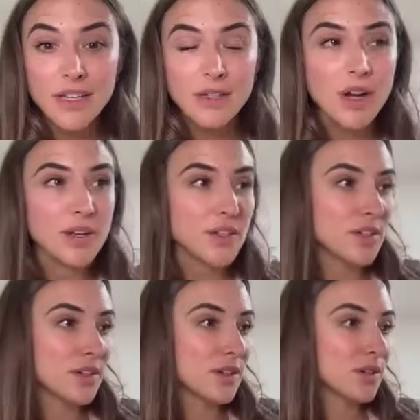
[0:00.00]
like you got to
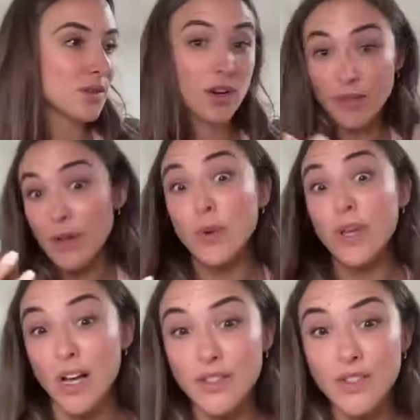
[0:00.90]
do or like
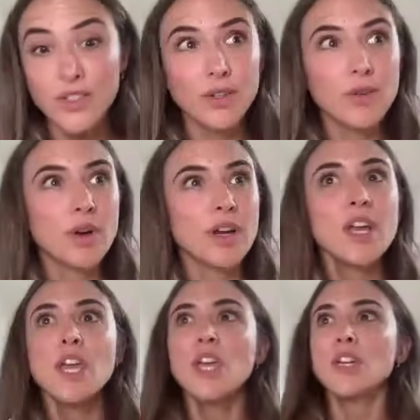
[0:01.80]
we got to do,
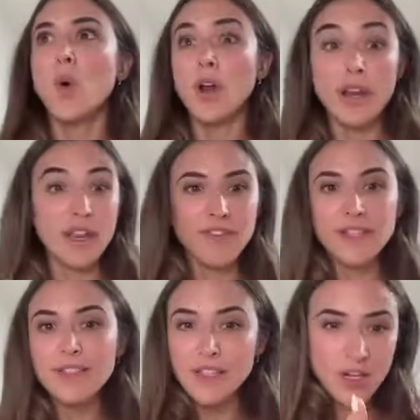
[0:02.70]
or if
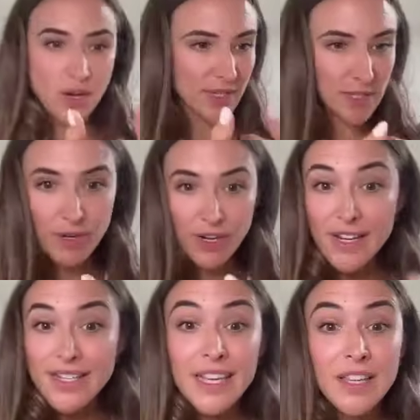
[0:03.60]
it's
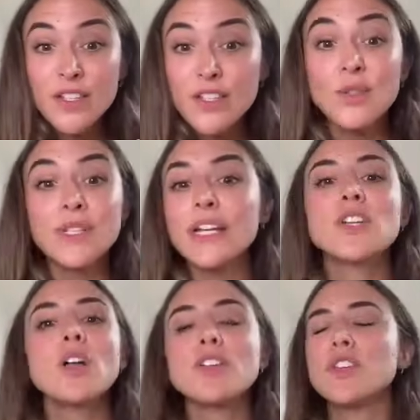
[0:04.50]
experiencing this new
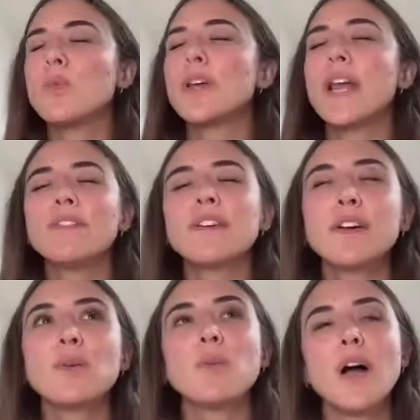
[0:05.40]
technology,
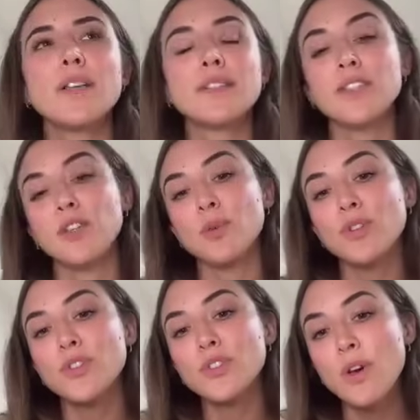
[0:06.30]
whatever it was, you
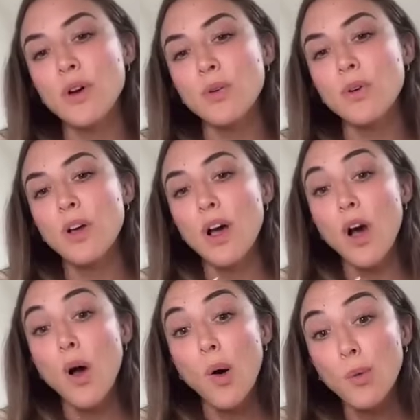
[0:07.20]
were so
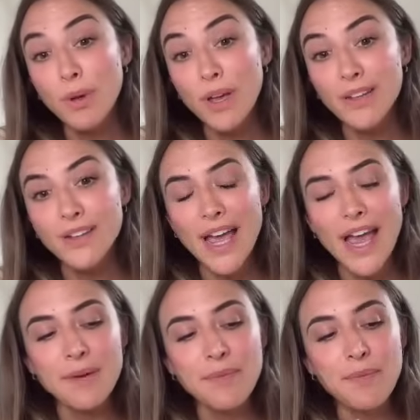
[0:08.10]
open.
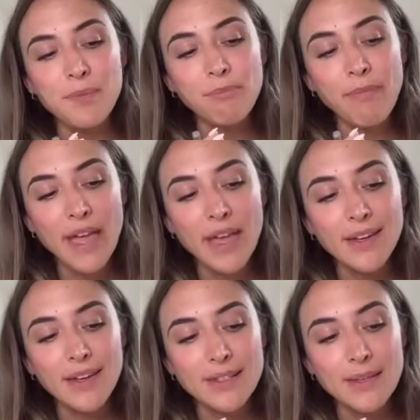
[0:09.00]
And
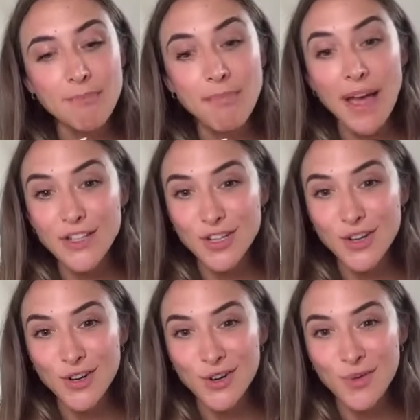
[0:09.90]
man, is it
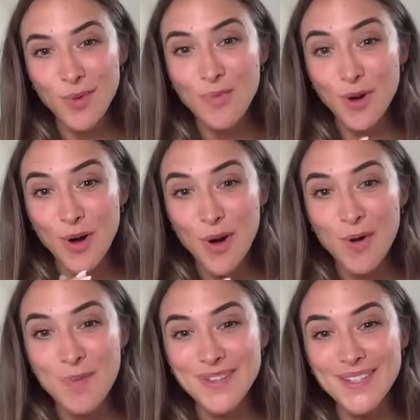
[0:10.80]
magical when we're
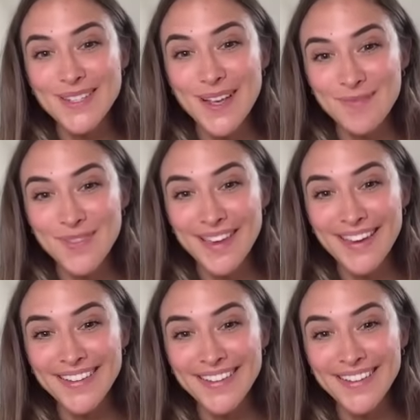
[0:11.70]
open to
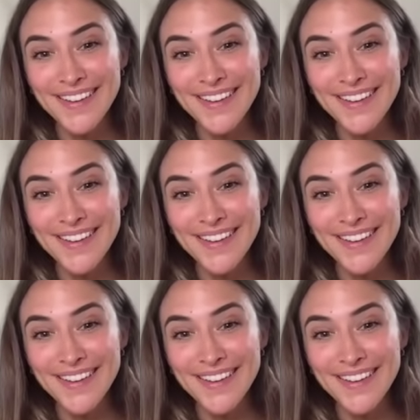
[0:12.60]
something.